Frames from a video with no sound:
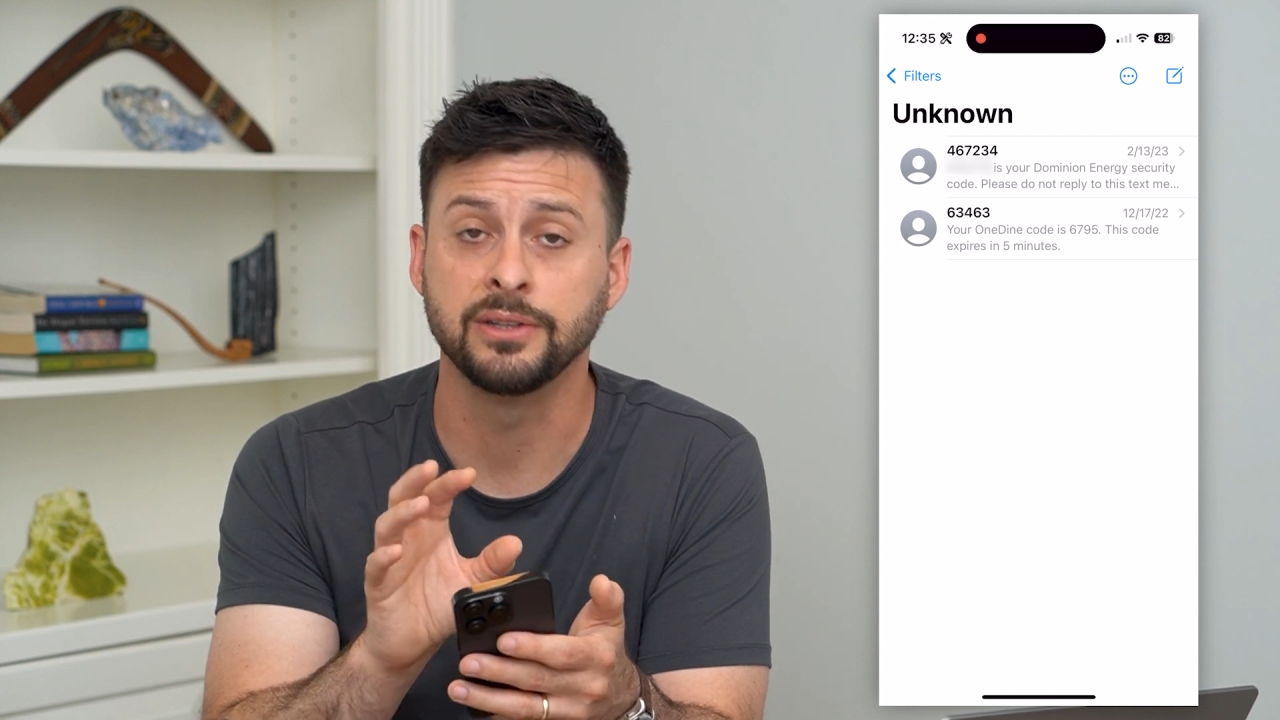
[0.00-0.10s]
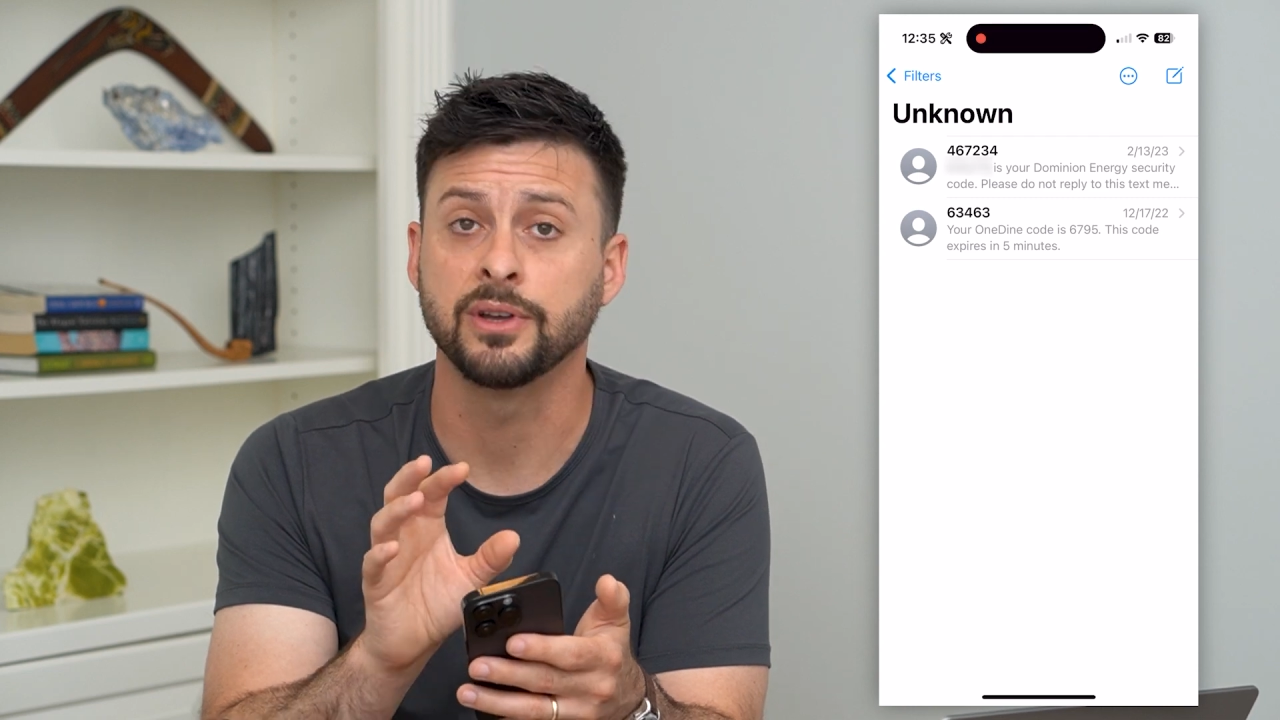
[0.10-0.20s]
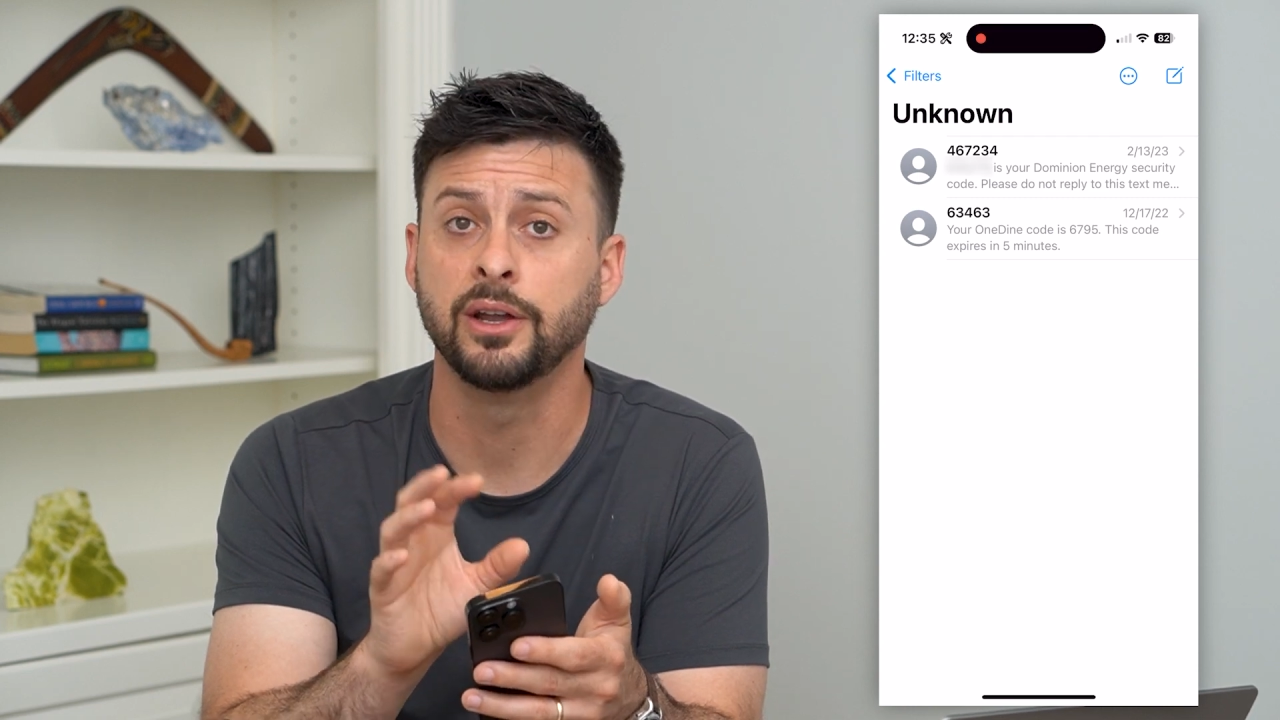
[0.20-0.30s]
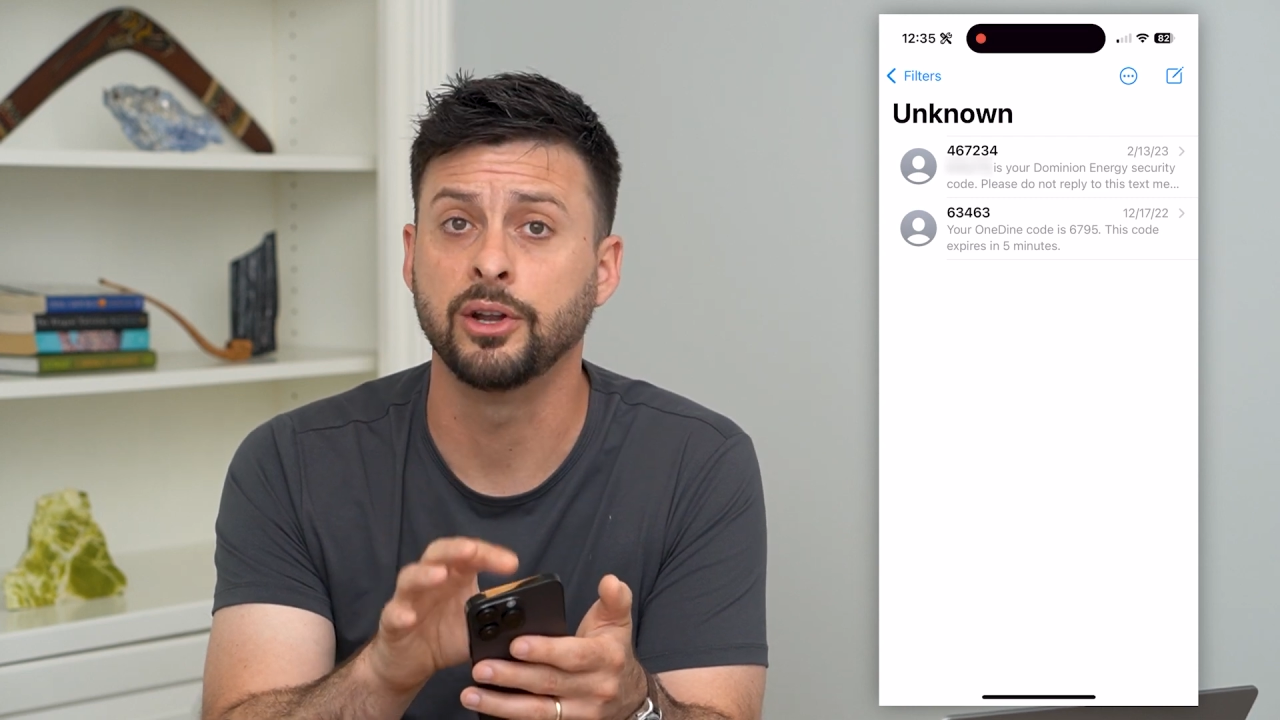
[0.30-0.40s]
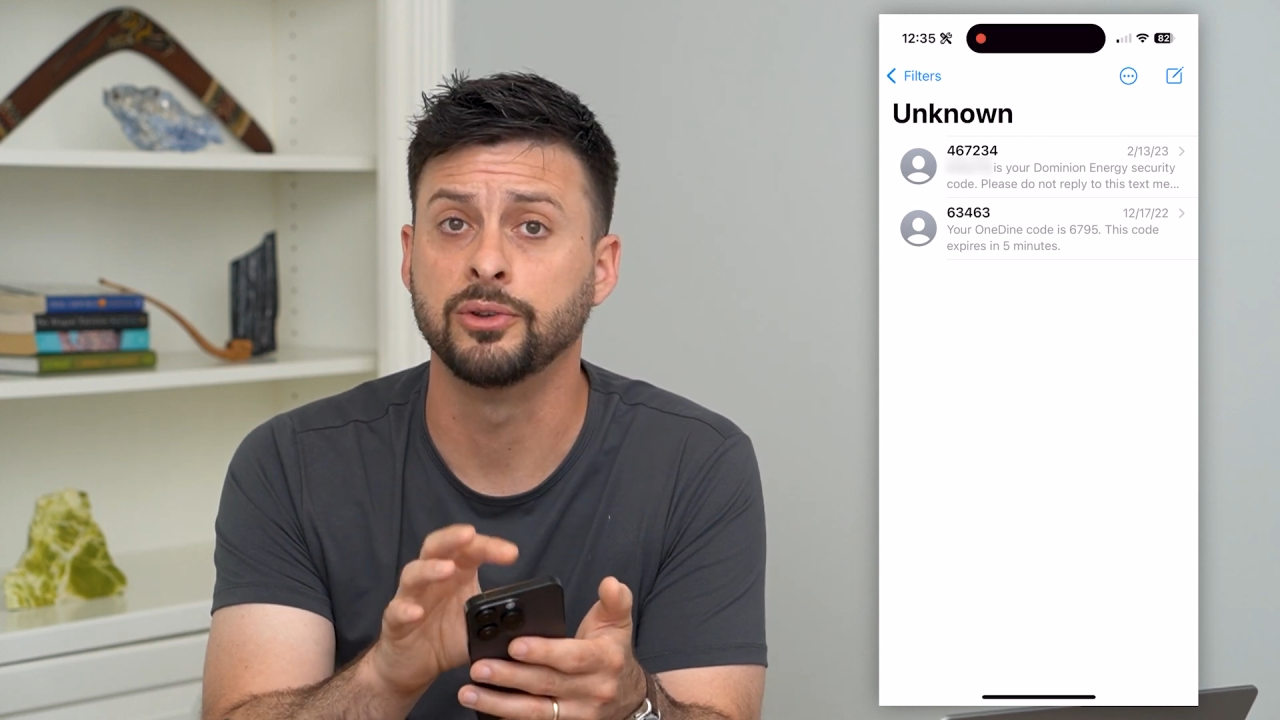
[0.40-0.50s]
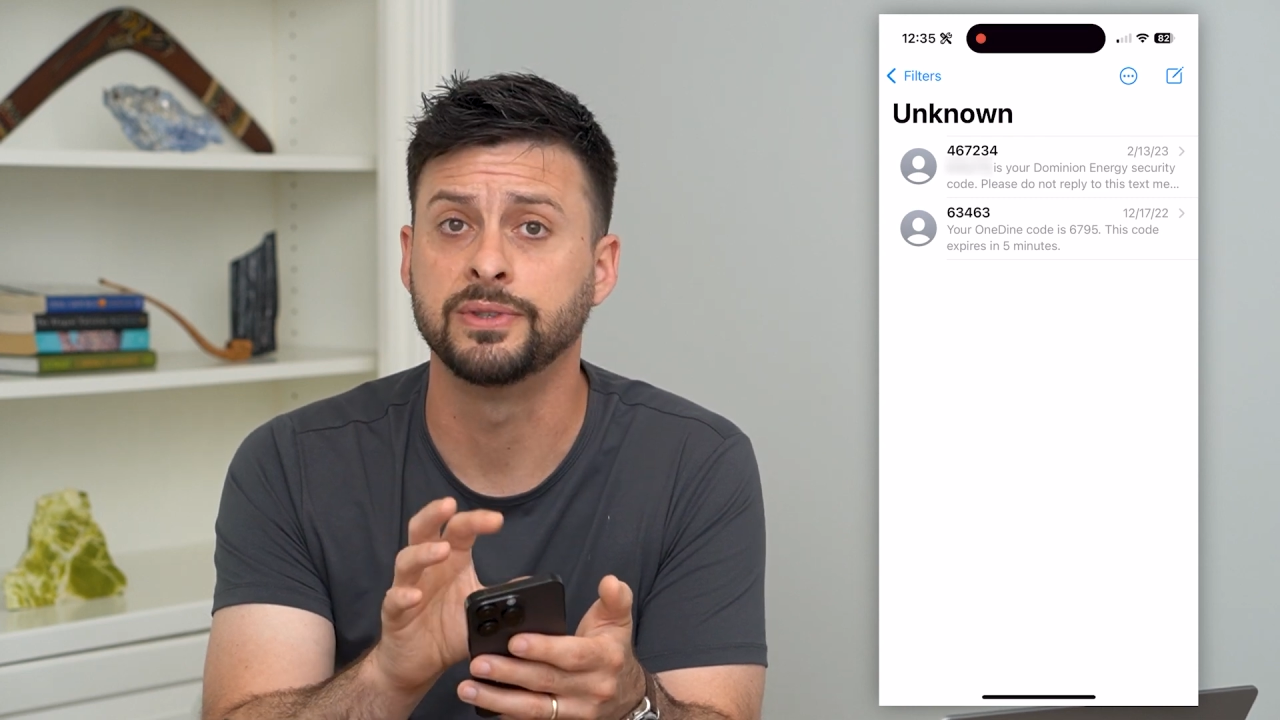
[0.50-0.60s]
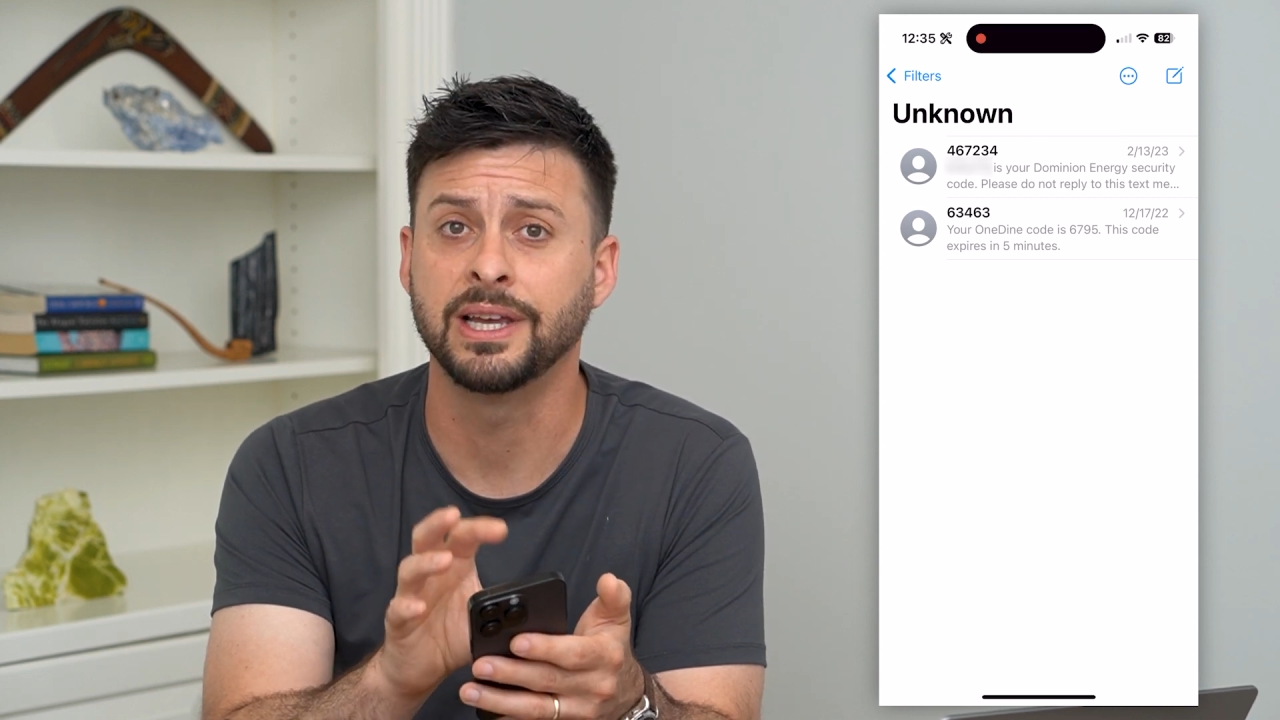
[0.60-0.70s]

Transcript: into unknown